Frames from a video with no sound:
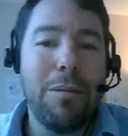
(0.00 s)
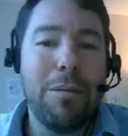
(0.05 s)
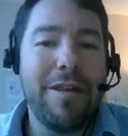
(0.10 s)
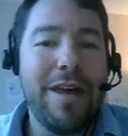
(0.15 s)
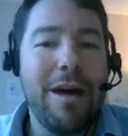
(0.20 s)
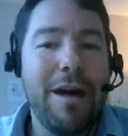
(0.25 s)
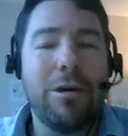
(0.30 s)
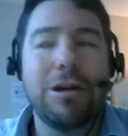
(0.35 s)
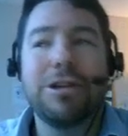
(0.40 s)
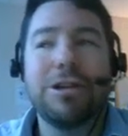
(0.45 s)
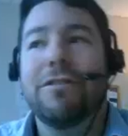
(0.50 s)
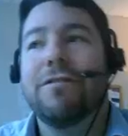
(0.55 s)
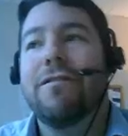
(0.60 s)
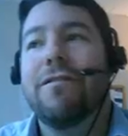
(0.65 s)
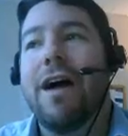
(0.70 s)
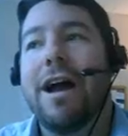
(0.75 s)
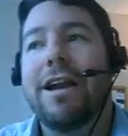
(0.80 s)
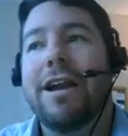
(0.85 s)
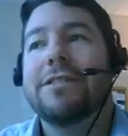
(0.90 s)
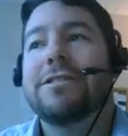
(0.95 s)
But then what you'll
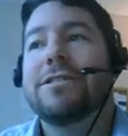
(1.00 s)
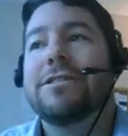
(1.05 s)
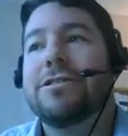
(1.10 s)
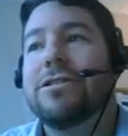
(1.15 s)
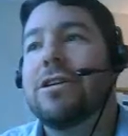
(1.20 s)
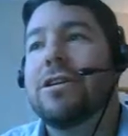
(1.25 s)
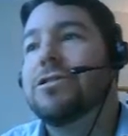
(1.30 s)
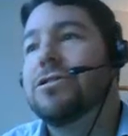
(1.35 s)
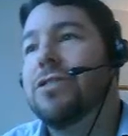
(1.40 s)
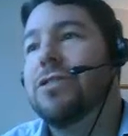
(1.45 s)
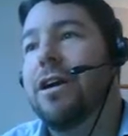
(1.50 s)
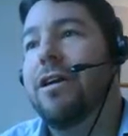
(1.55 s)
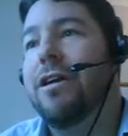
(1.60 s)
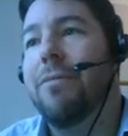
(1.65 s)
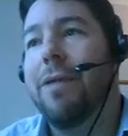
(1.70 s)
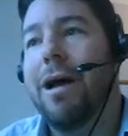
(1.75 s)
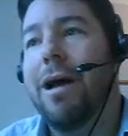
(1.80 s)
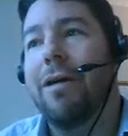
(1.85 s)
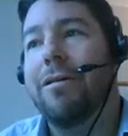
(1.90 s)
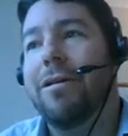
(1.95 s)
find is it starts trying to
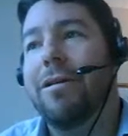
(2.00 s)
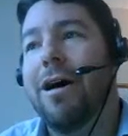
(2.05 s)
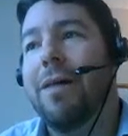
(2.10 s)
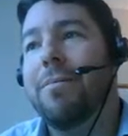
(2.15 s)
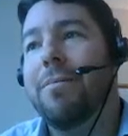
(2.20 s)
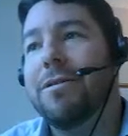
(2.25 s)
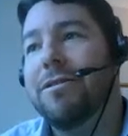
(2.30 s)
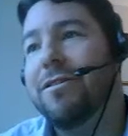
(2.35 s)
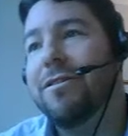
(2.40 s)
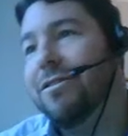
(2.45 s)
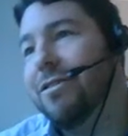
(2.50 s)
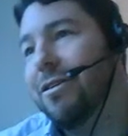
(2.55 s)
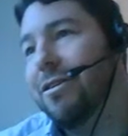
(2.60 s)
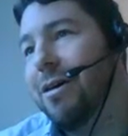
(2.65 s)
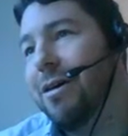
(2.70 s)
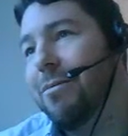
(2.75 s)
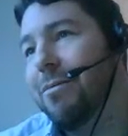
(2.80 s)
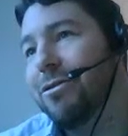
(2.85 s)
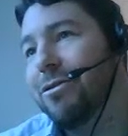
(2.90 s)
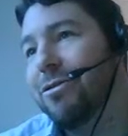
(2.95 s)
round up, and since our
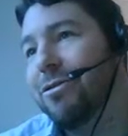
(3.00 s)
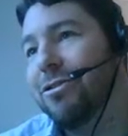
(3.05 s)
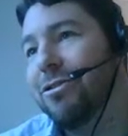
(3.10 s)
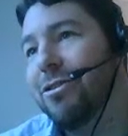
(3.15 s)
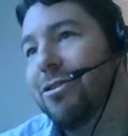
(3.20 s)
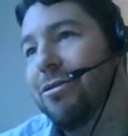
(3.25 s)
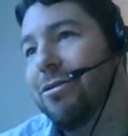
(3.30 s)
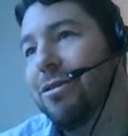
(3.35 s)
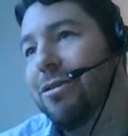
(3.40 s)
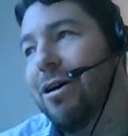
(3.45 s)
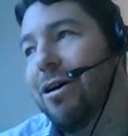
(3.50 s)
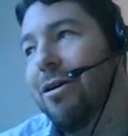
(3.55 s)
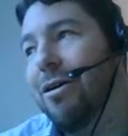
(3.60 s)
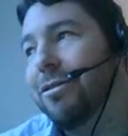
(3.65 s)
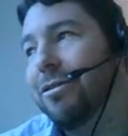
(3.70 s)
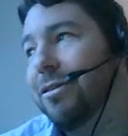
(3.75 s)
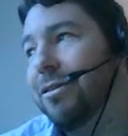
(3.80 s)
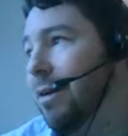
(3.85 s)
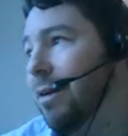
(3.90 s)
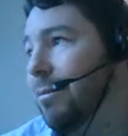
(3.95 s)
numbers are so low,
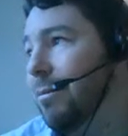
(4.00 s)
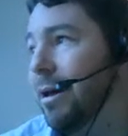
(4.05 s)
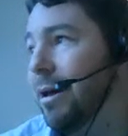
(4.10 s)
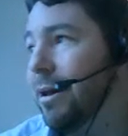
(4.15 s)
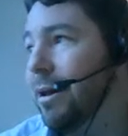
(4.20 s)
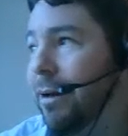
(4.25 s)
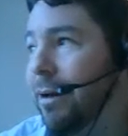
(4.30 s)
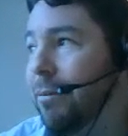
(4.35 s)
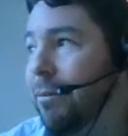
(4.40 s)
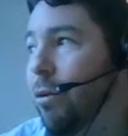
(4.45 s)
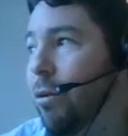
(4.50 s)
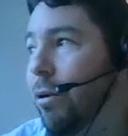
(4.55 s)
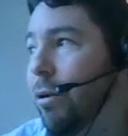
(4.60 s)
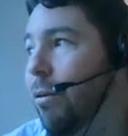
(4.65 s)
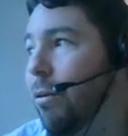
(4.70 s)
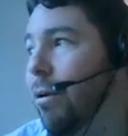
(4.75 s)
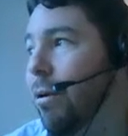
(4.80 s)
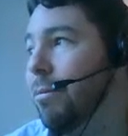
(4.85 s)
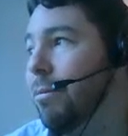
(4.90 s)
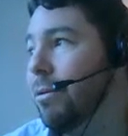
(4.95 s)
it's going to be like 0.1%,
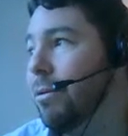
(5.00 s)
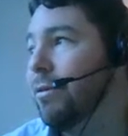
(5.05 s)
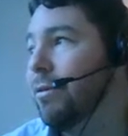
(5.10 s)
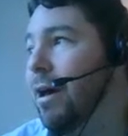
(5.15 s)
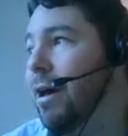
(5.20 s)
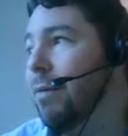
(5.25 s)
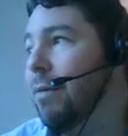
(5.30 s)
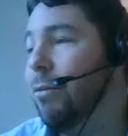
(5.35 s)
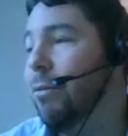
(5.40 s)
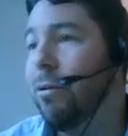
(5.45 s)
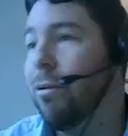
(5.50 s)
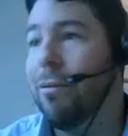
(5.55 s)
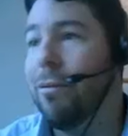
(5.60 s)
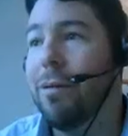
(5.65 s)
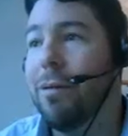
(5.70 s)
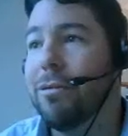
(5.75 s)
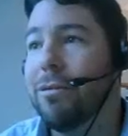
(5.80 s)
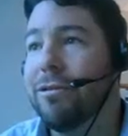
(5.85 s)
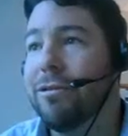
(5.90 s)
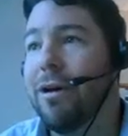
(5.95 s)

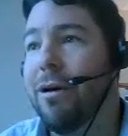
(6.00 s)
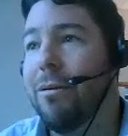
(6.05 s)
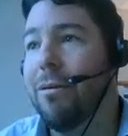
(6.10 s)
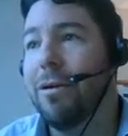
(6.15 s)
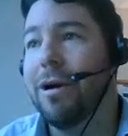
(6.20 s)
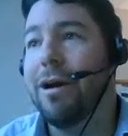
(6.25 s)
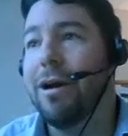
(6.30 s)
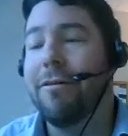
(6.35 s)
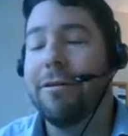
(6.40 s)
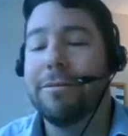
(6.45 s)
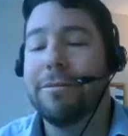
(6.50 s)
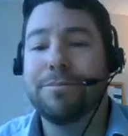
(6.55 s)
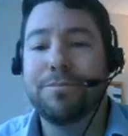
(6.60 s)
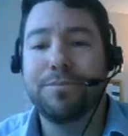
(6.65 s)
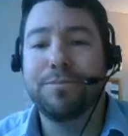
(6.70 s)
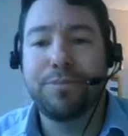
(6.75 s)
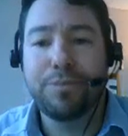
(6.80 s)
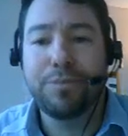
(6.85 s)
0.1%, whatever.